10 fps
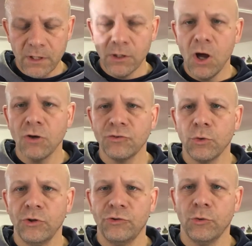long
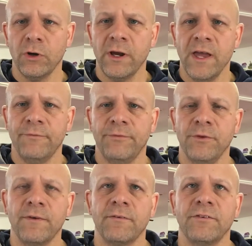story short, if
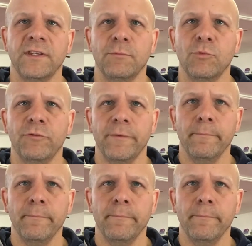you've ever seen the movie